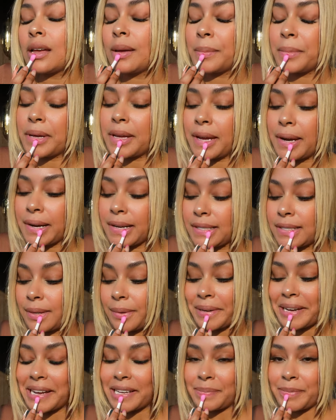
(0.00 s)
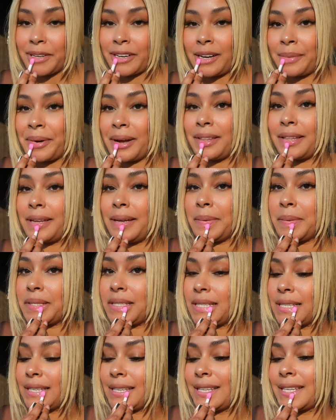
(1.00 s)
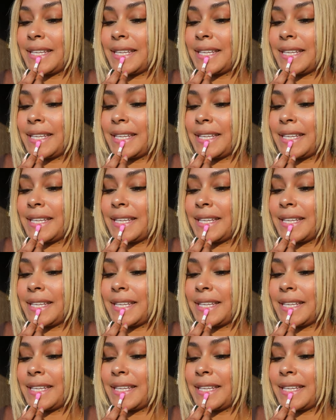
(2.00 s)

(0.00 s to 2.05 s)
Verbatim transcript: but here's the raspberry on my lips.